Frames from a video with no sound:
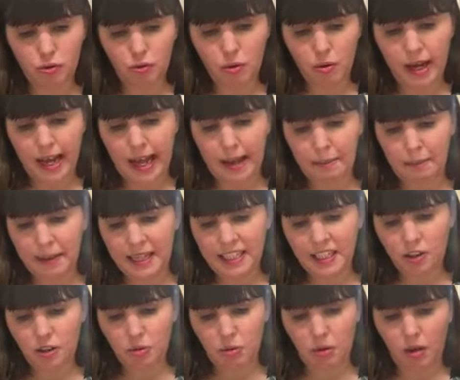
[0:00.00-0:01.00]
draw a
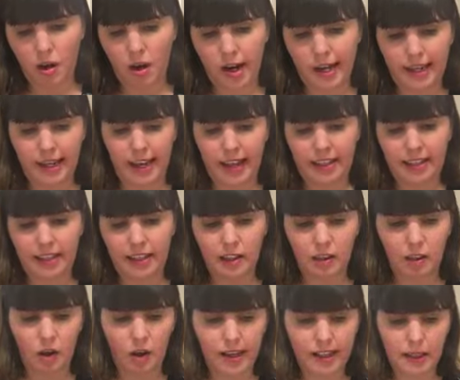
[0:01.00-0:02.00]
pencil line and
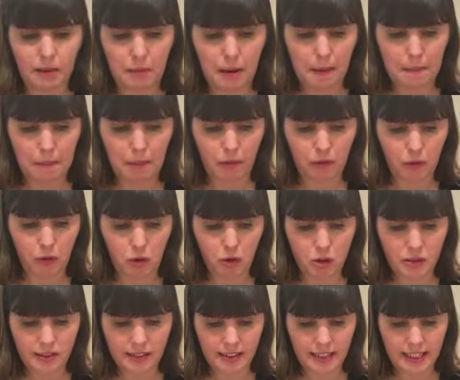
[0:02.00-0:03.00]
then line them up before
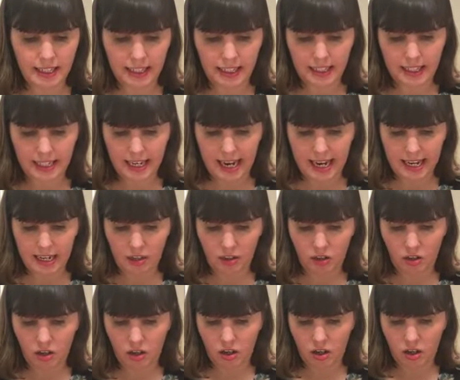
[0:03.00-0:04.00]
you stick
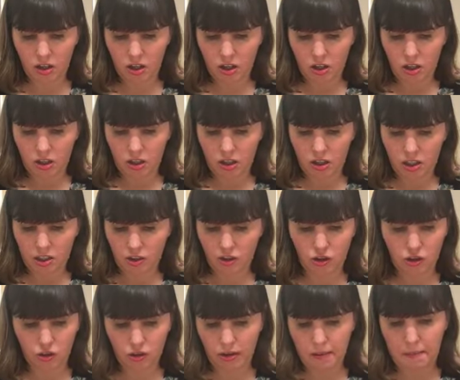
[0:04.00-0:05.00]
down the
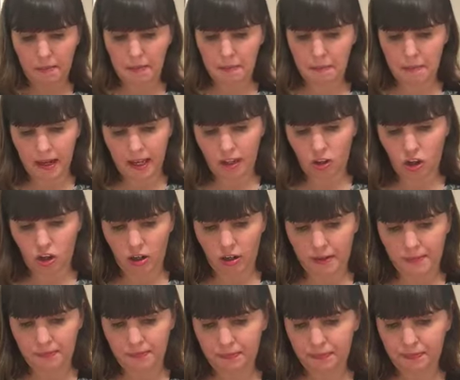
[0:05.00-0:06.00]
strip. But, you
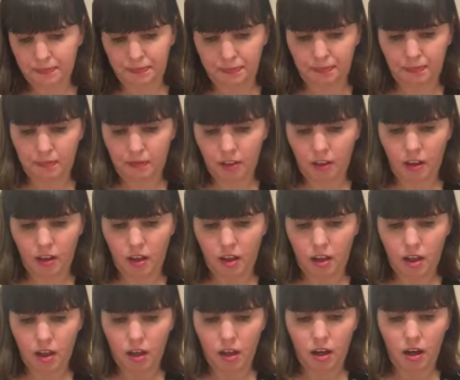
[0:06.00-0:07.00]
know,
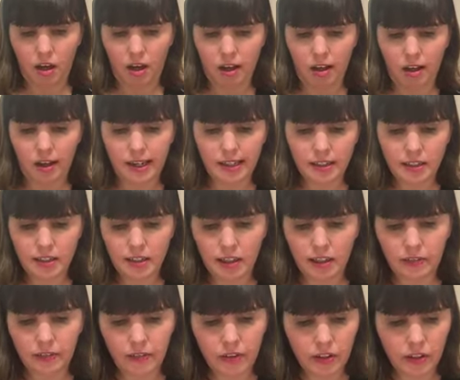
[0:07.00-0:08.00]
I like to
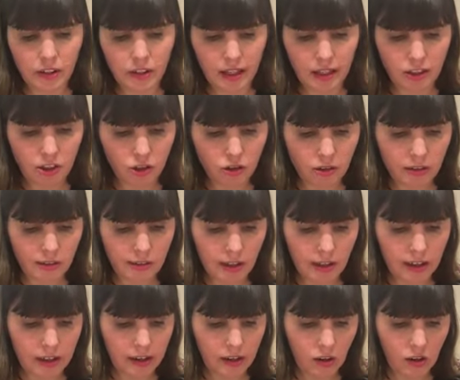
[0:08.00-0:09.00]
live
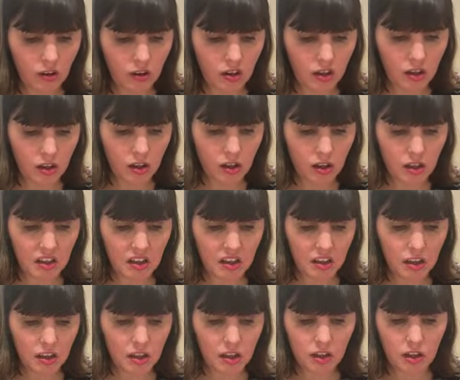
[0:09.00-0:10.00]
dangerously.
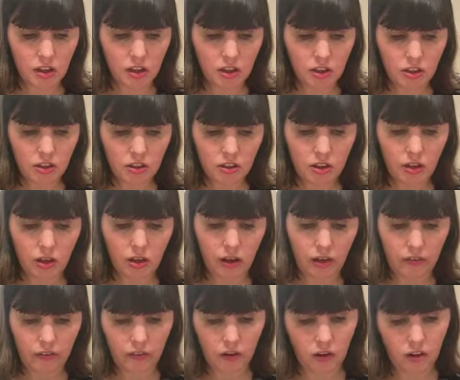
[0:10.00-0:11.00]

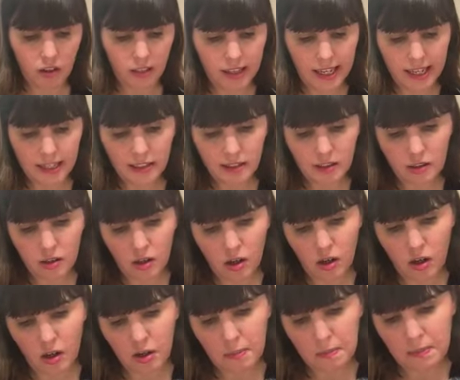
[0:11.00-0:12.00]
So I've got that
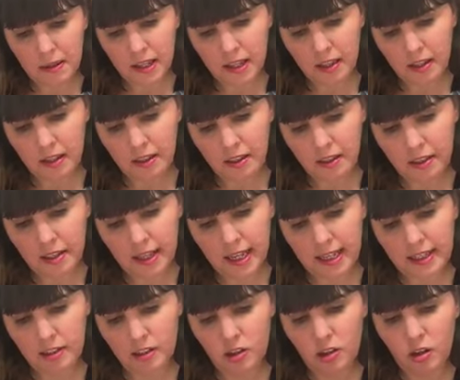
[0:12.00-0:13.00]
scallop,
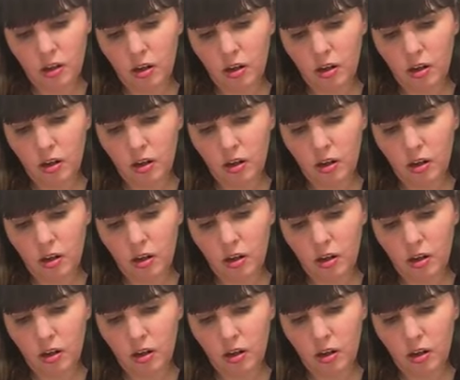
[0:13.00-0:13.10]
that